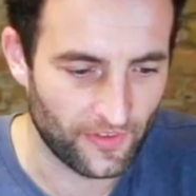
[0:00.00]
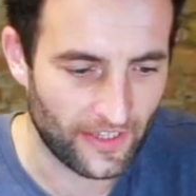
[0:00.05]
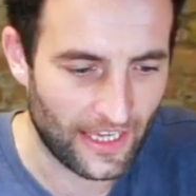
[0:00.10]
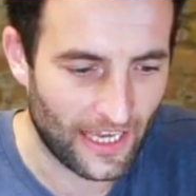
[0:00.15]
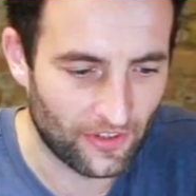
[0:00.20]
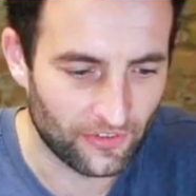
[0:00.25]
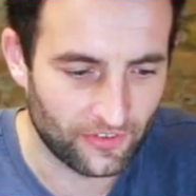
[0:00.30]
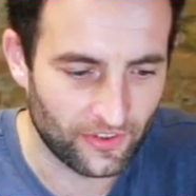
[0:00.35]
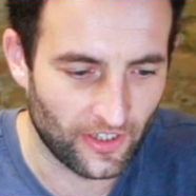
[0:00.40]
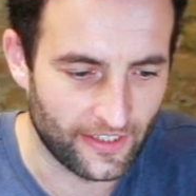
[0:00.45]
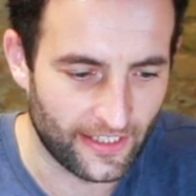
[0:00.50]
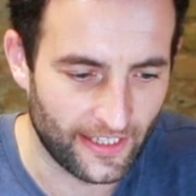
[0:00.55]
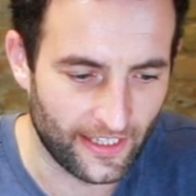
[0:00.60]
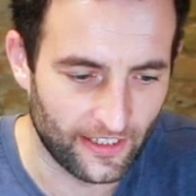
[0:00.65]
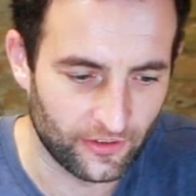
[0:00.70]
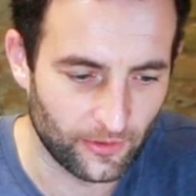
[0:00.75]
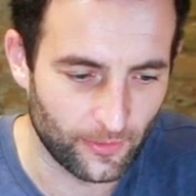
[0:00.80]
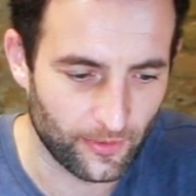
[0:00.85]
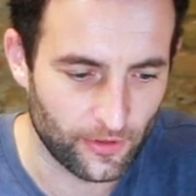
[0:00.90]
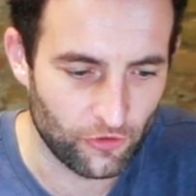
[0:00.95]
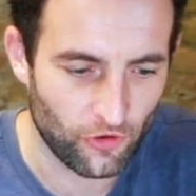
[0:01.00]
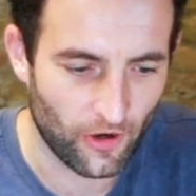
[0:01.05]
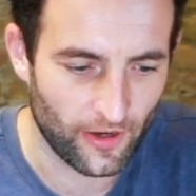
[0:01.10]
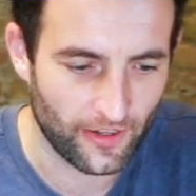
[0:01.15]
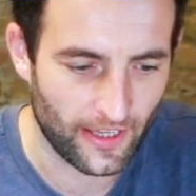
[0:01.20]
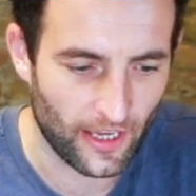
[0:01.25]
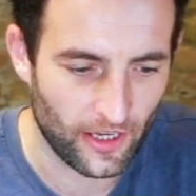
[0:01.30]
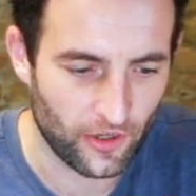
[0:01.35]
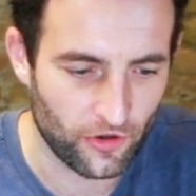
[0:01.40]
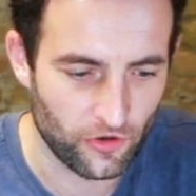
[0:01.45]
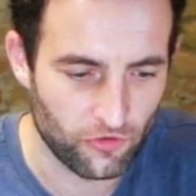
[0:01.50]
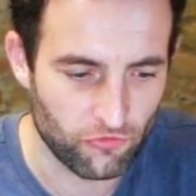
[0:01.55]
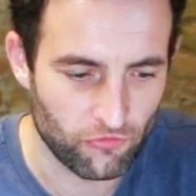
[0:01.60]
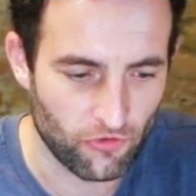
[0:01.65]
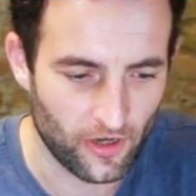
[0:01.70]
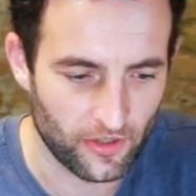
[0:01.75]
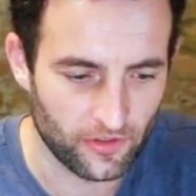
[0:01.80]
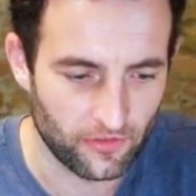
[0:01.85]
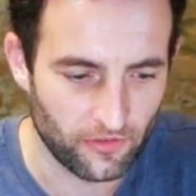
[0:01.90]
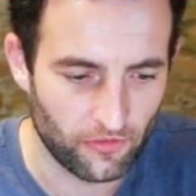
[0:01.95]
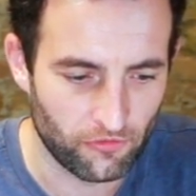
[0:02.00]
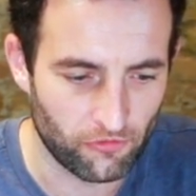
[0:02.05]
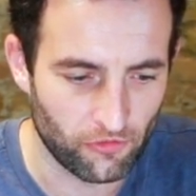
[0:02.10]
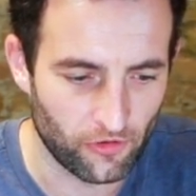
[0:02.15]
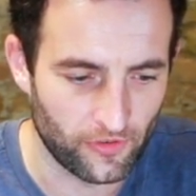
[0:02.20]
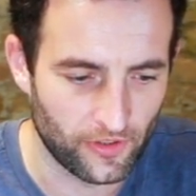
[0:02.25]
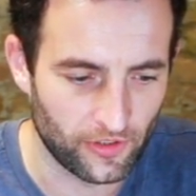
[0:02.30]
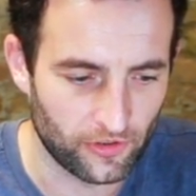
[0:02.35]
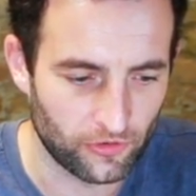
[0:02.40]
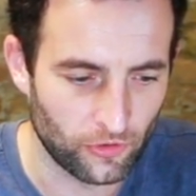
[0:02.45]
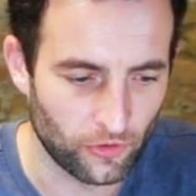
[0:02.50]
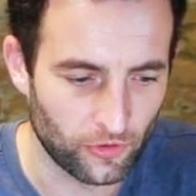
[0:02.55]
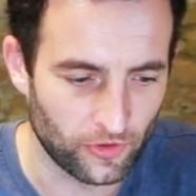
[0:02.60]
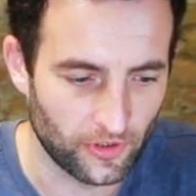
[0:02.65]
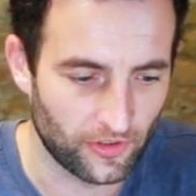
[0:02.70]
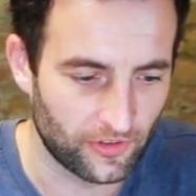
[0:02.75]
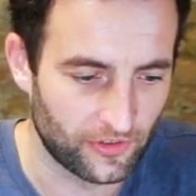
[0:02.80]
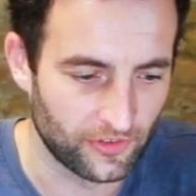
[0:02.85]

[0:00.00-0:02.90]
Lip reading: the outside here so we can try and get a good run through this corner,